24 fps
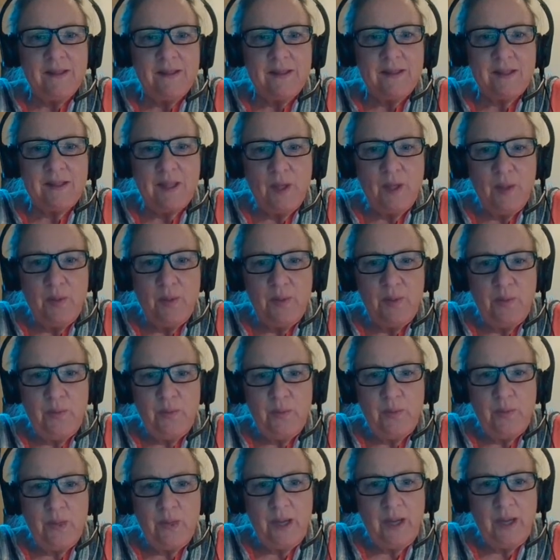
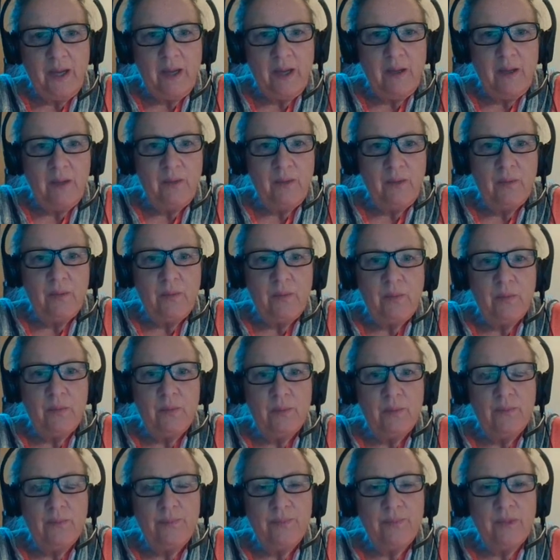So uh,
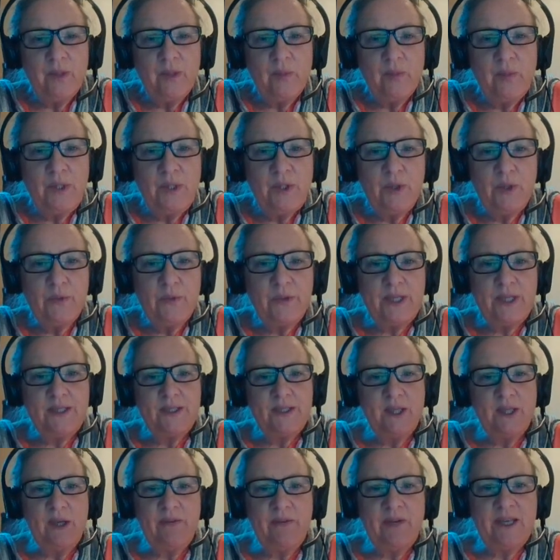we took
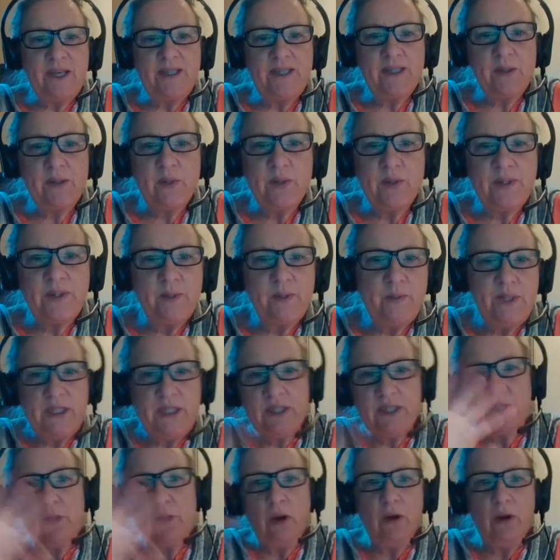these survey scores and we
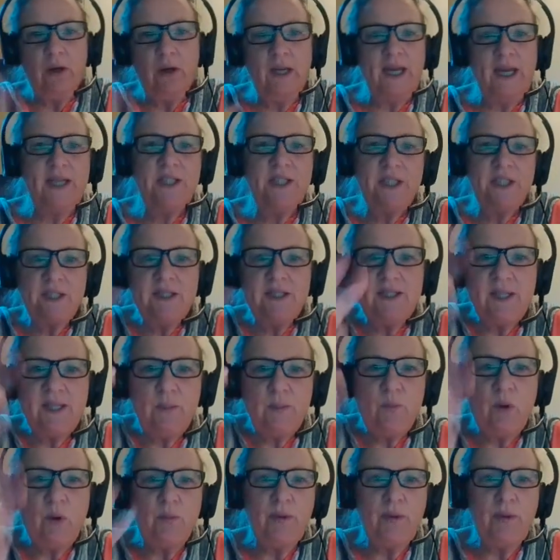did correlations,
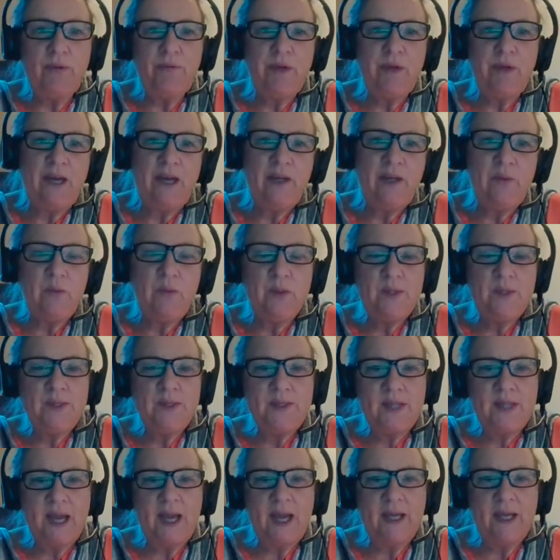and what we found
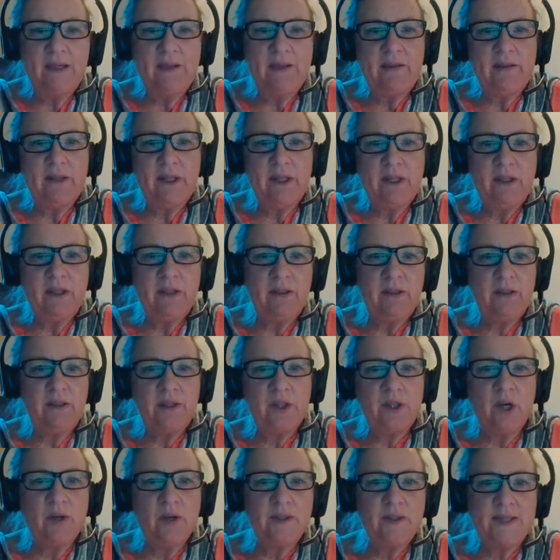was that the
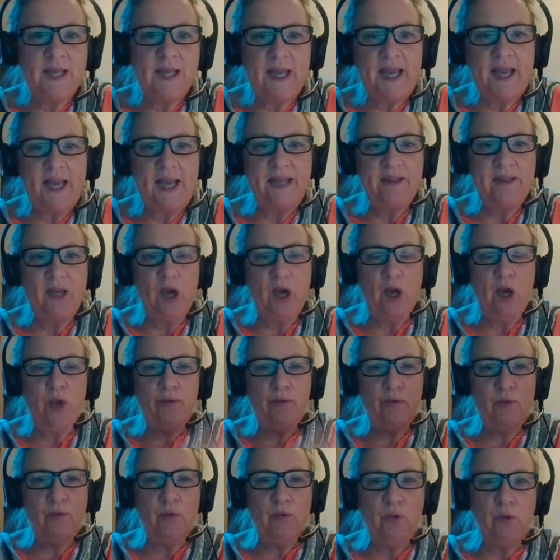dogs that had the
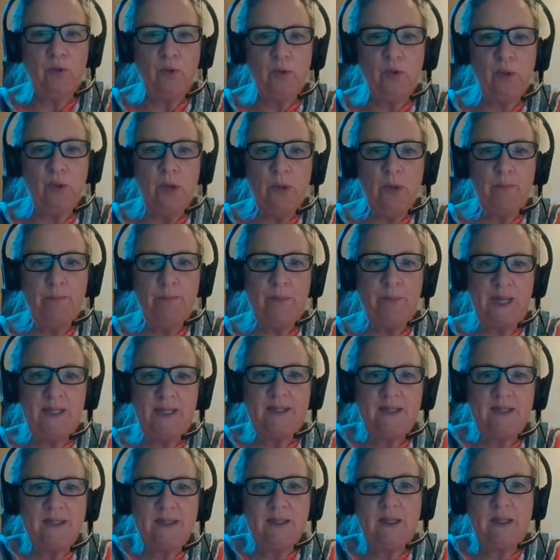overall
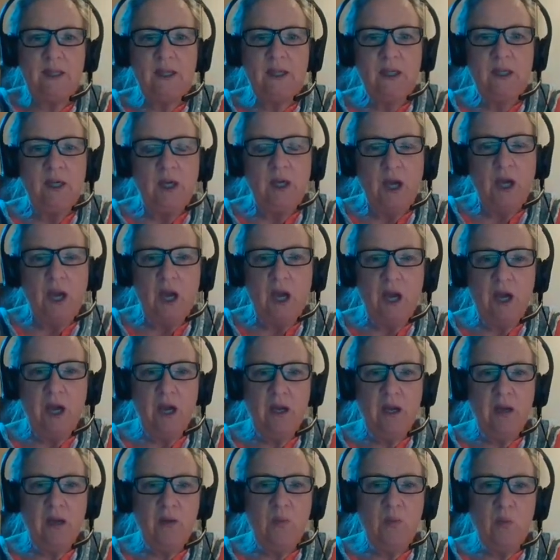best
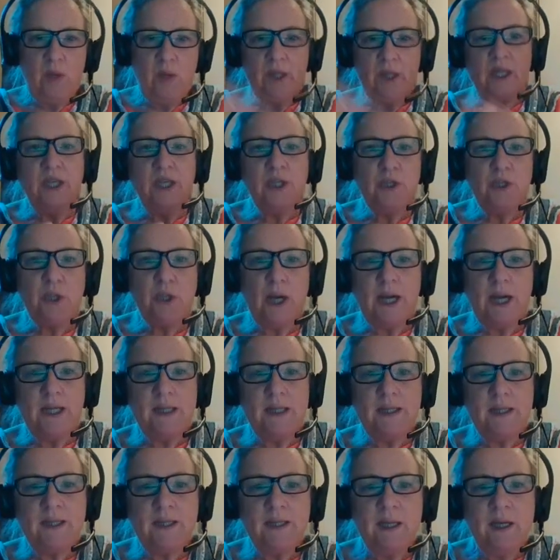uh, working
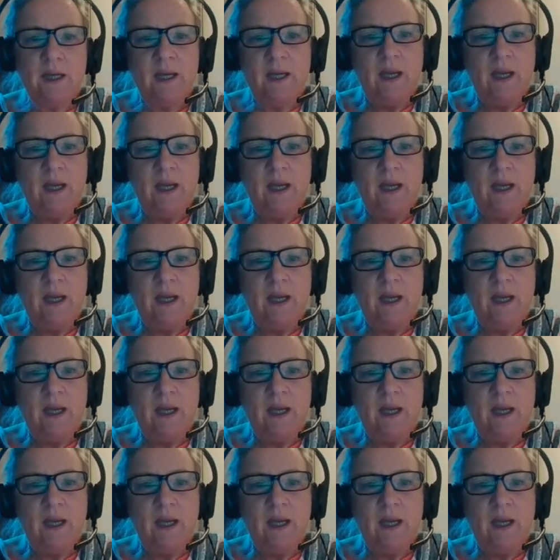traits,